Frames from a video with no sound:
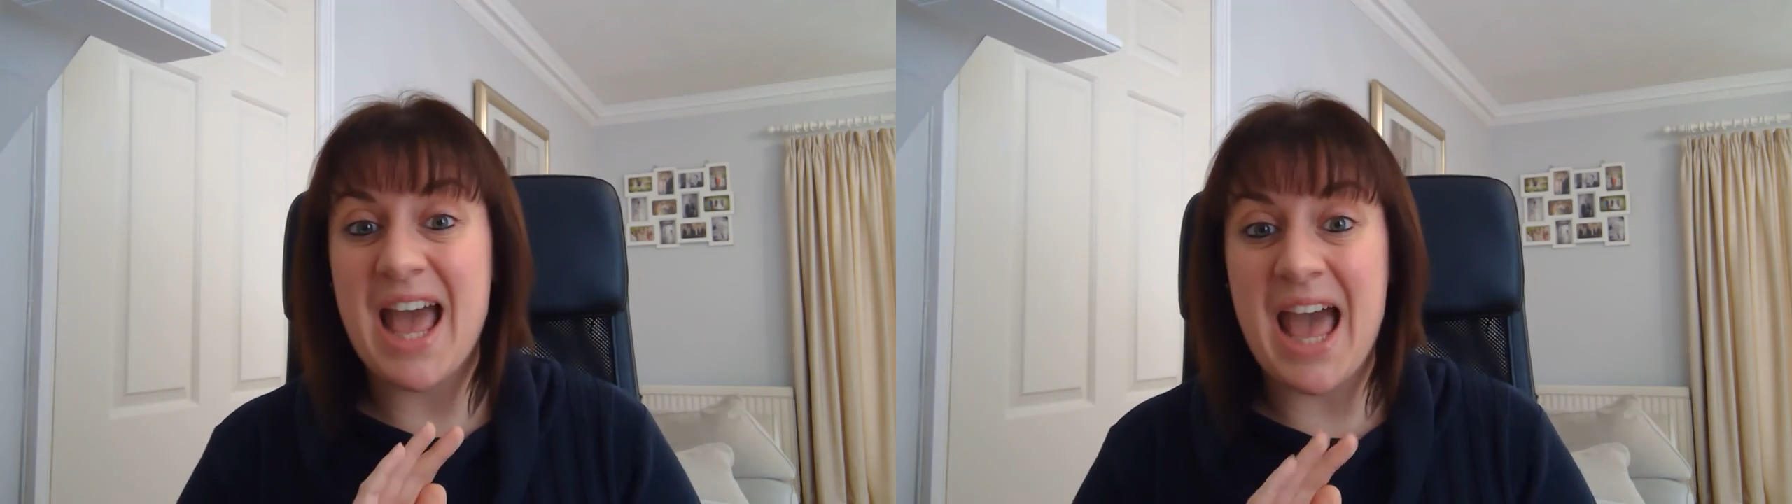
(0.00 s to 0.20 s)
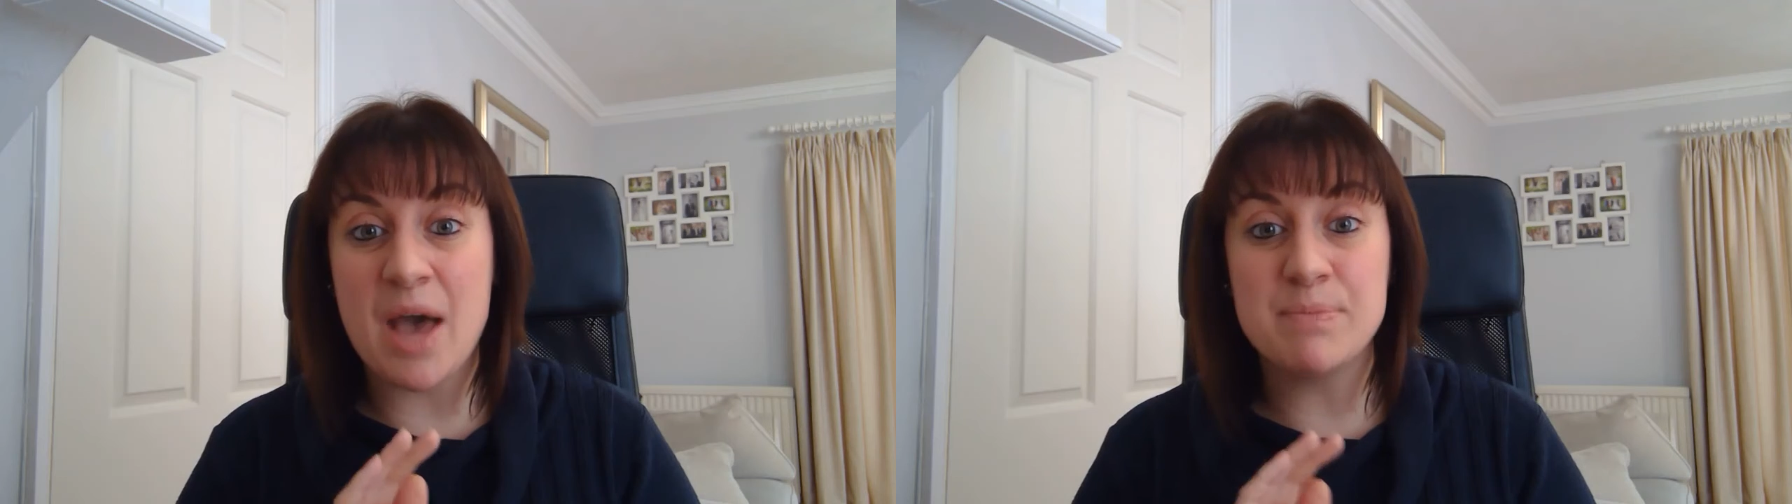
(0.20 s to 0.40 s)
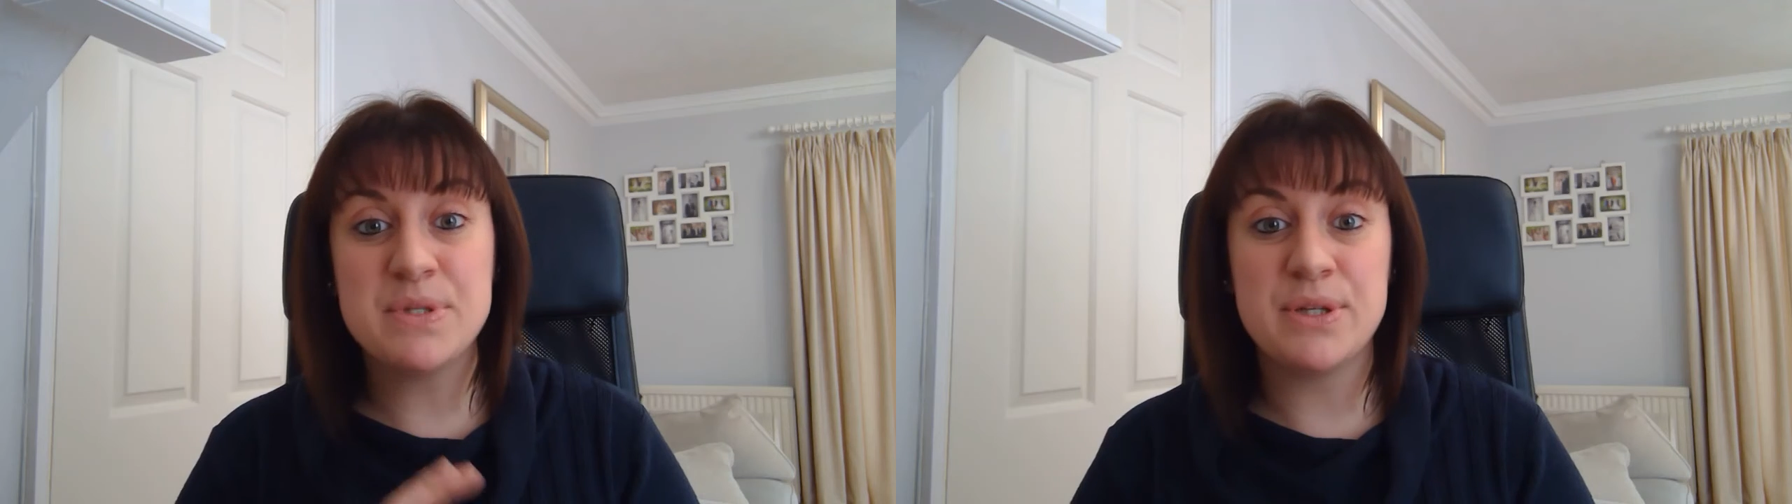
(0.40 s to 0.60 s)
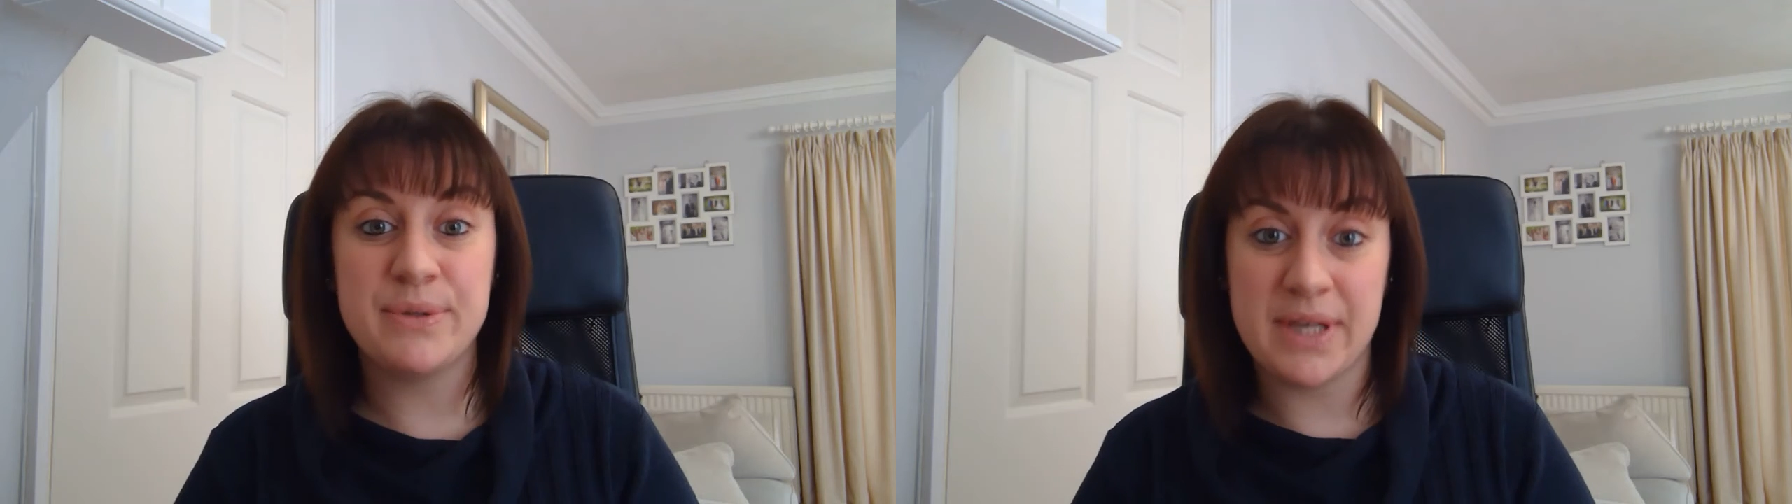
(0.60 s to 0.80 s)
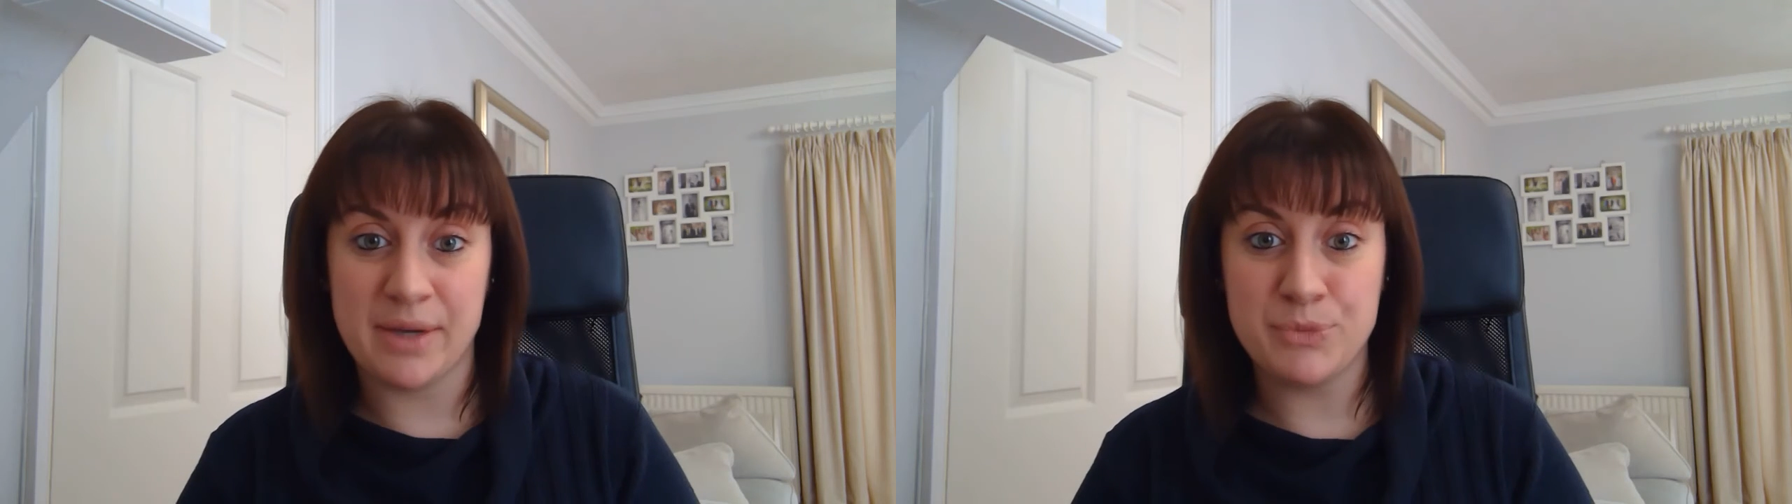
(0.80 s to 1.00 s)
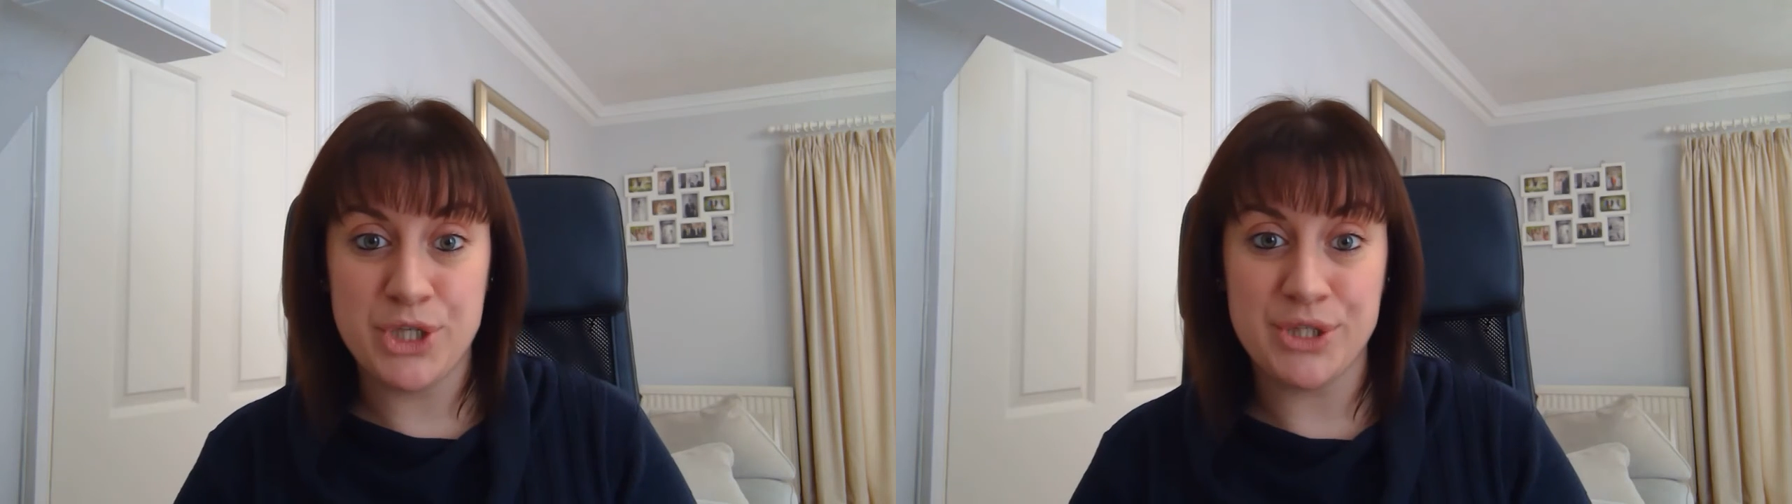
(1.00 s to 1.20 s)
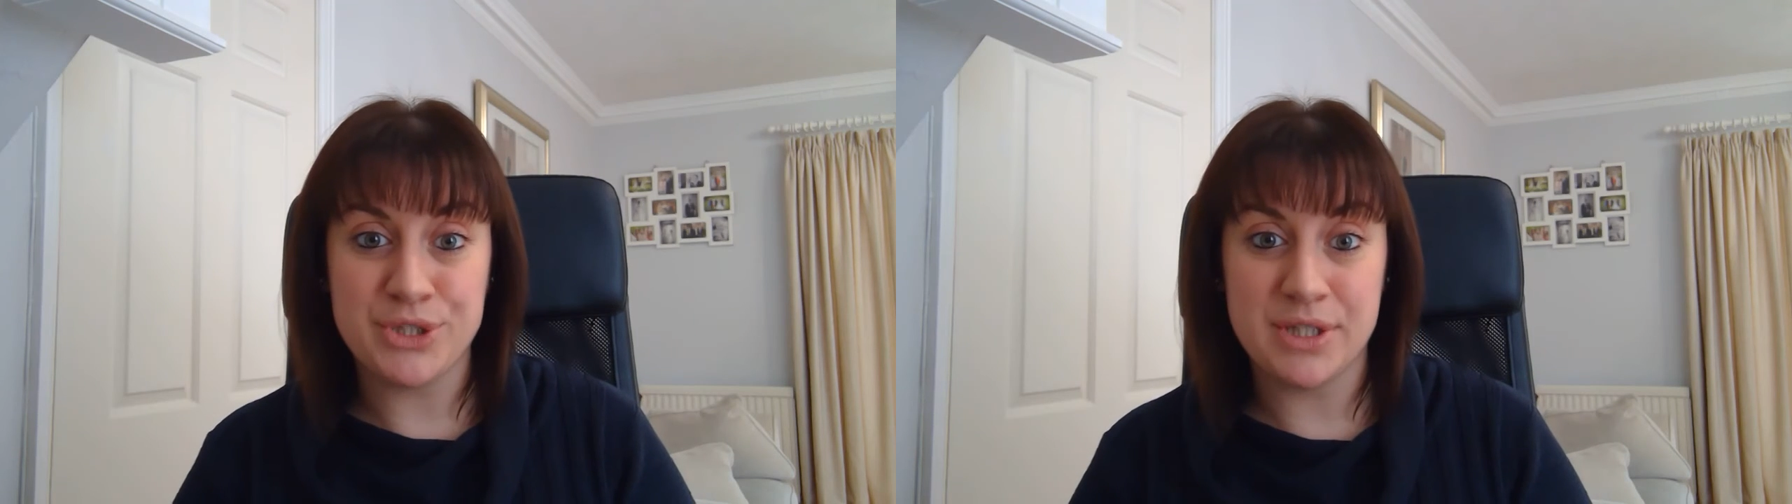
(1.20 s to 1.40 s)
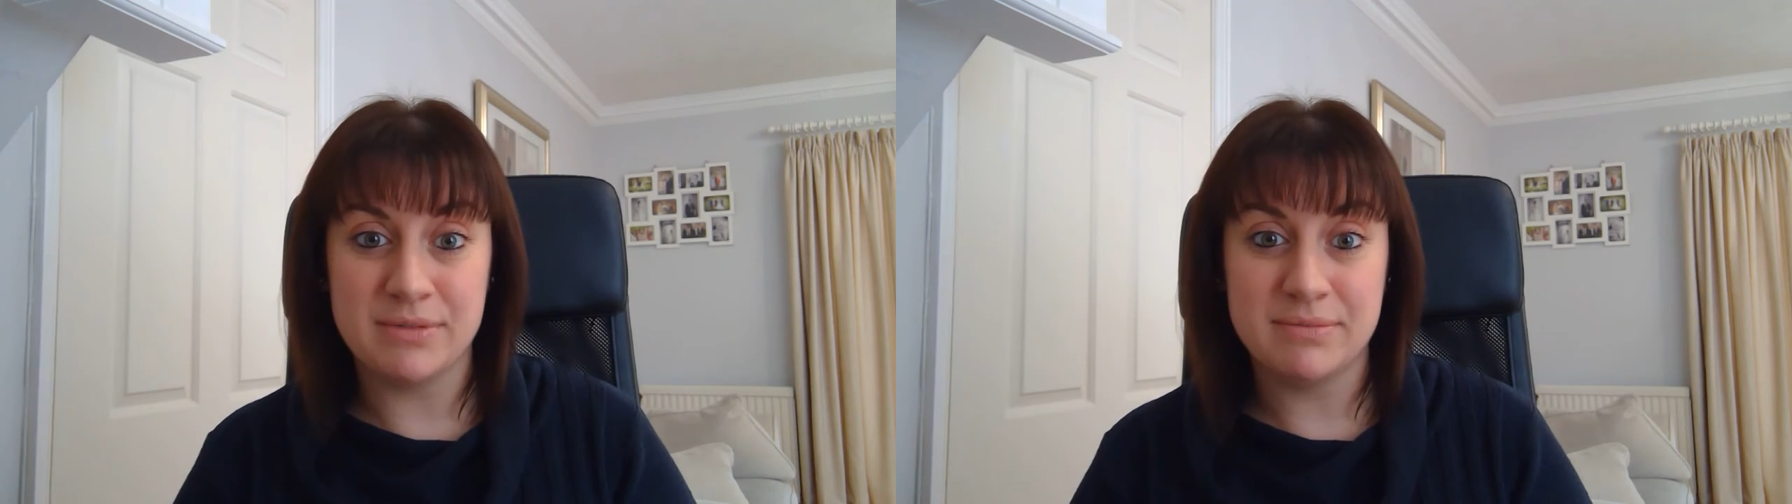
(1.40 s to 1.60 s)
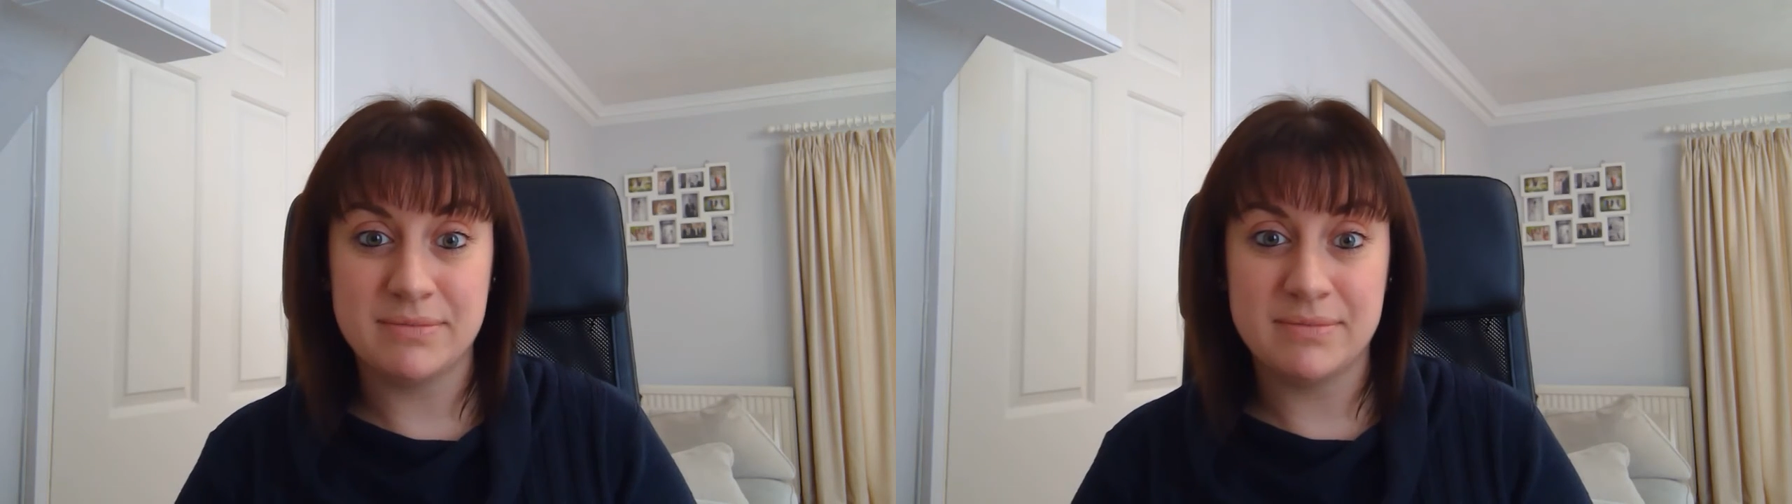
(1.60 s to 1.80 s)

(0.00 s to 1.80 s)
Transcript: absolute game changer.